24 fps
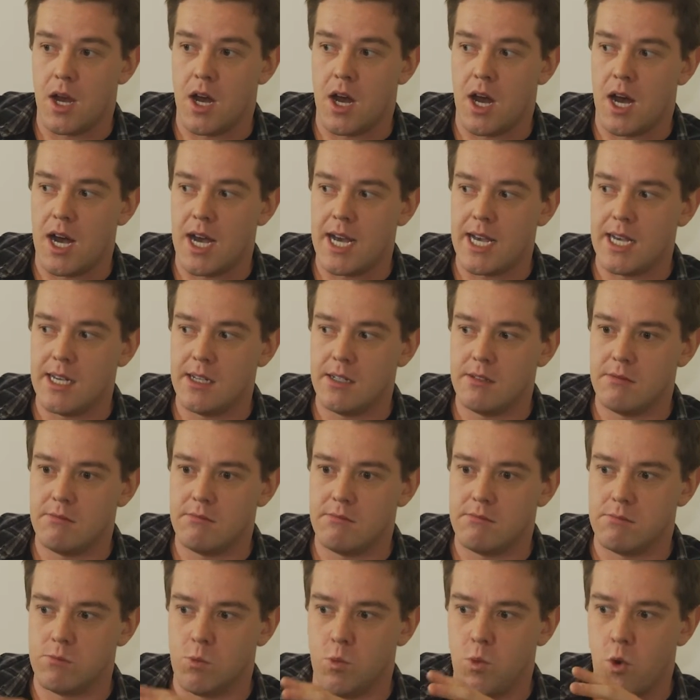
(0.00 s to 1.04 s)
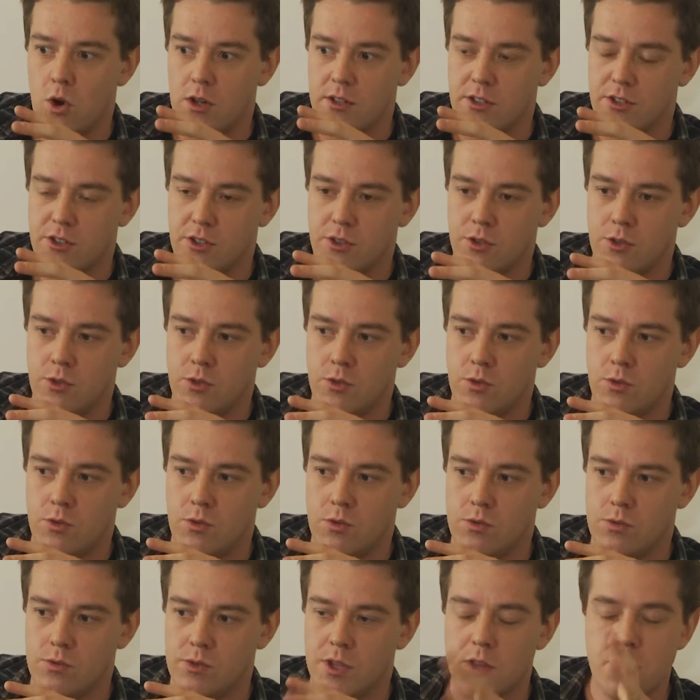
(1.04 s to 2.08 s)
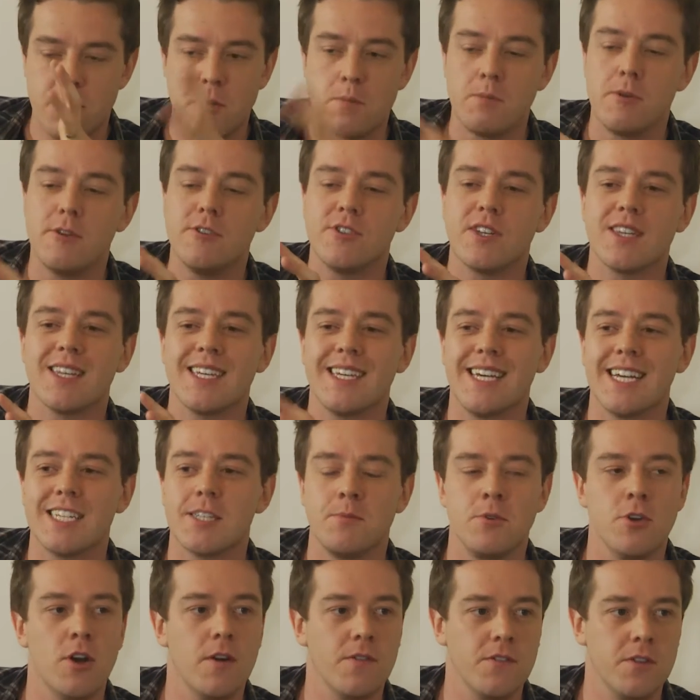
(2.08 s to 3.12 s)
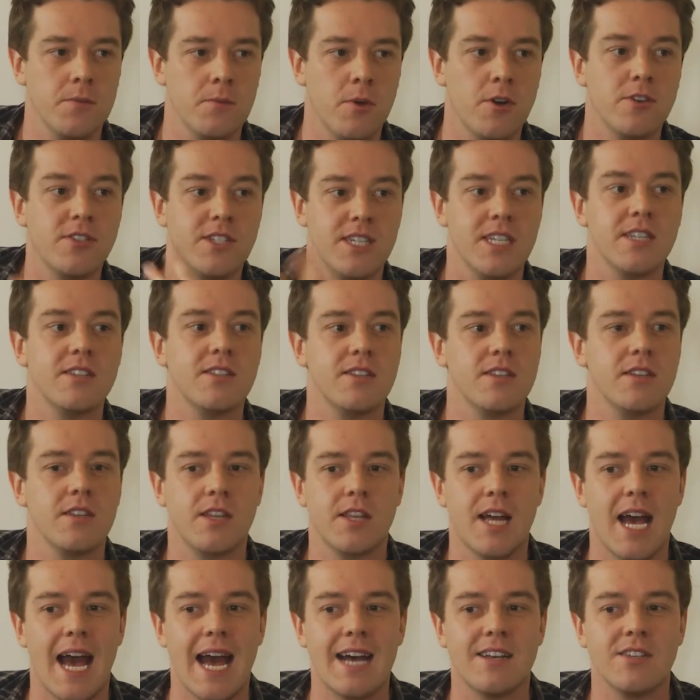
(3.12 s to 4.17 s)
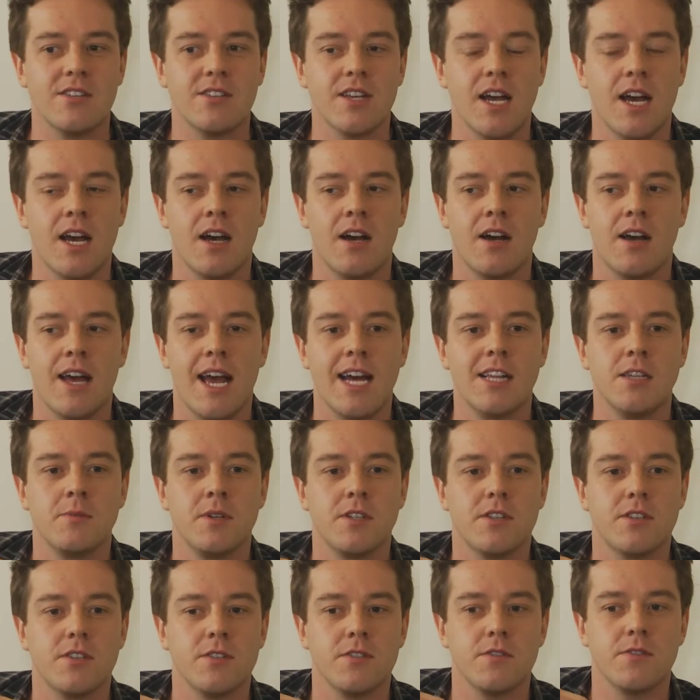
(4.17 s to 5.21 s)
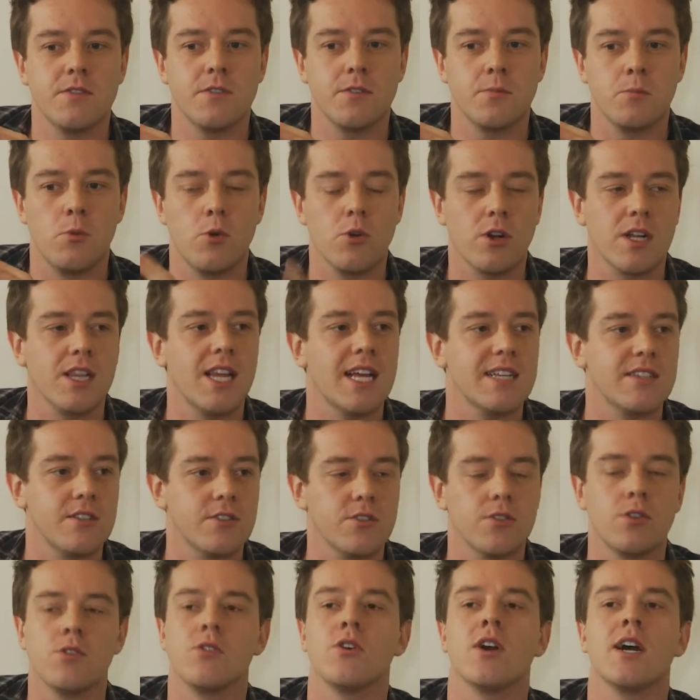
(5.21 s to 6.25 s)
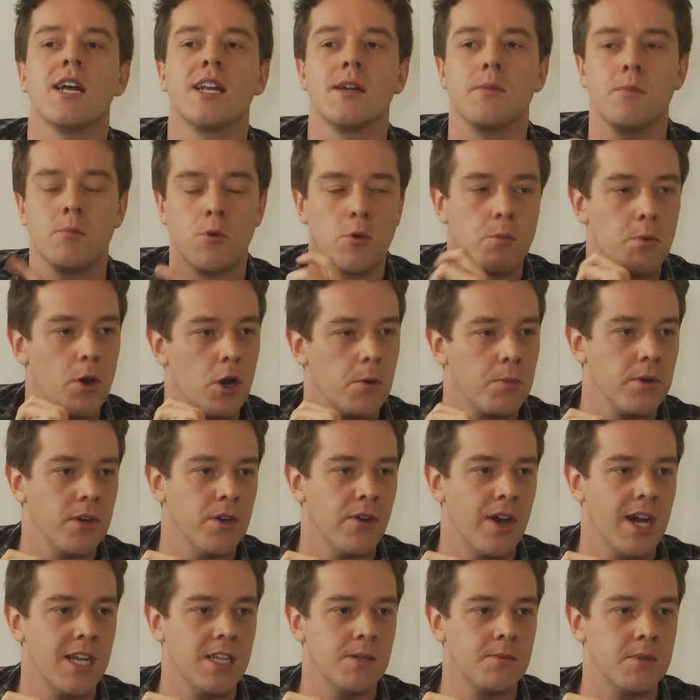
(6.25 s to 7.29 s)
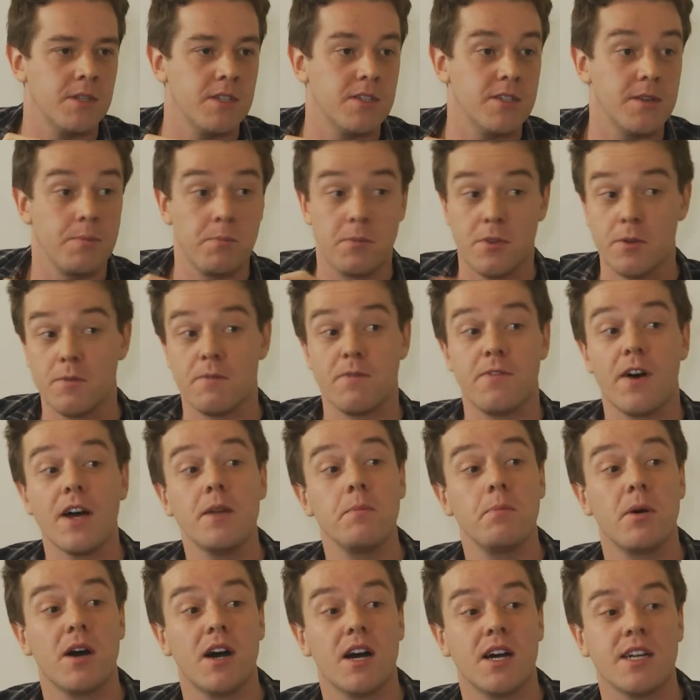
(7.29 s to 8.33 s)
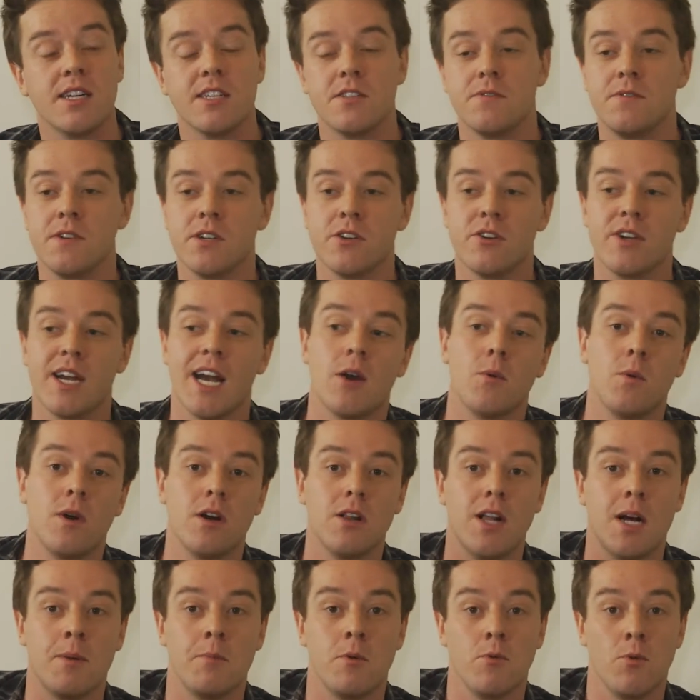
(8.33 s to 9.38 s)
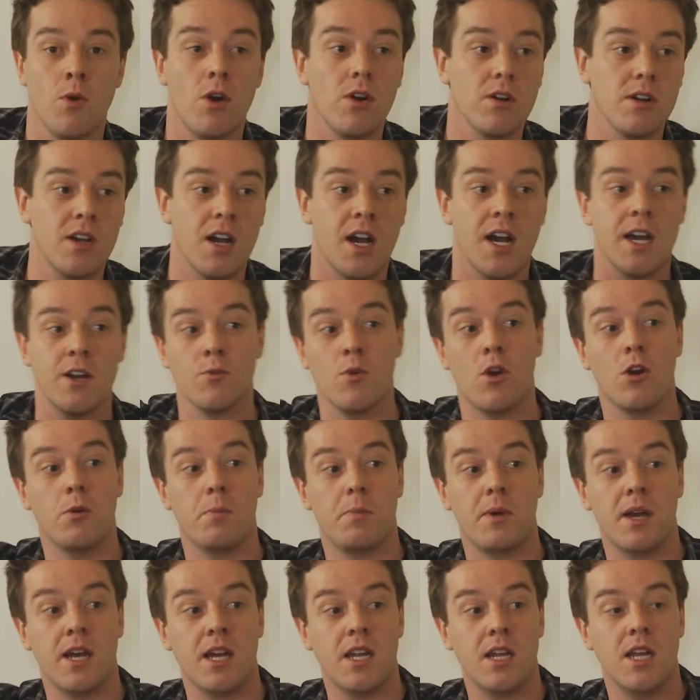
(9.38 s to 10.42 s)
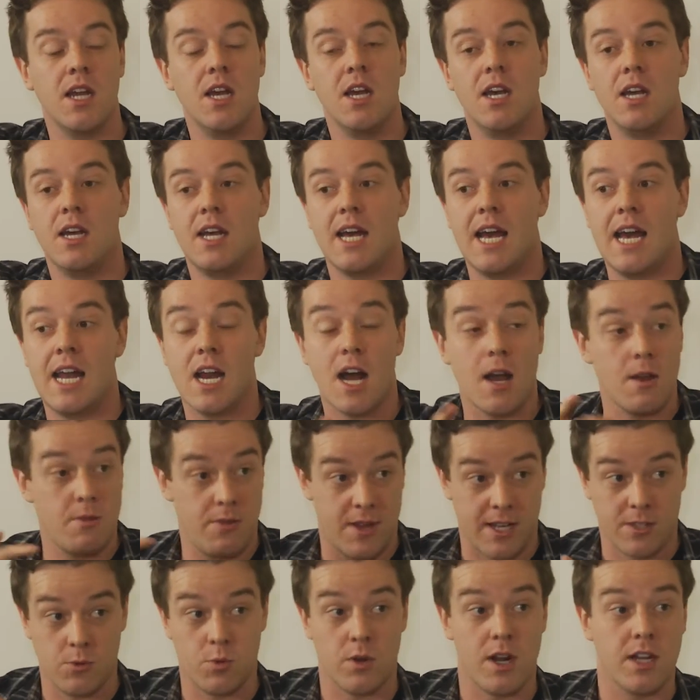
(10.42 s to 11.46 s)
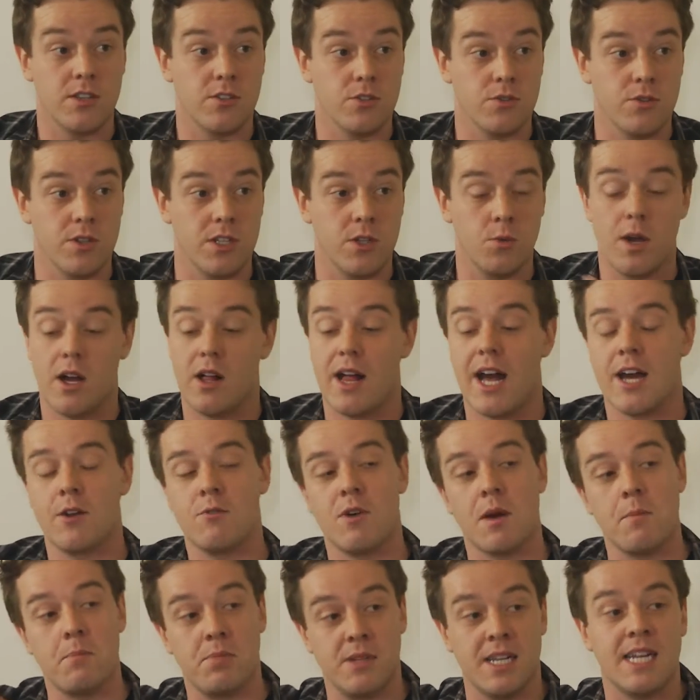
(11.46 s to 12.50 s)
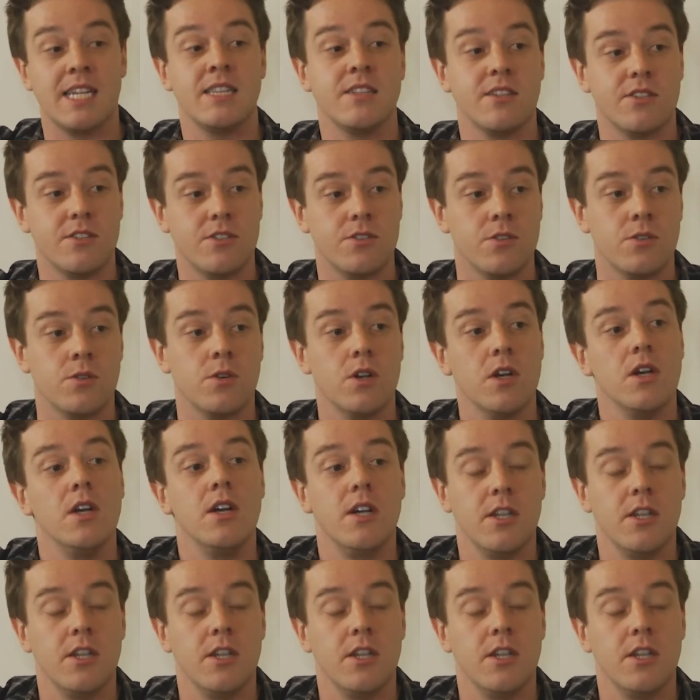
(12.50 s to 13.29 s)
I want to, the music that gets me off the most has elements of more classic songwriting, more popular elements. The fun part is figuring out, well, I'm a rock guy in a rock band, and that's what I do really well. How do I blend the two?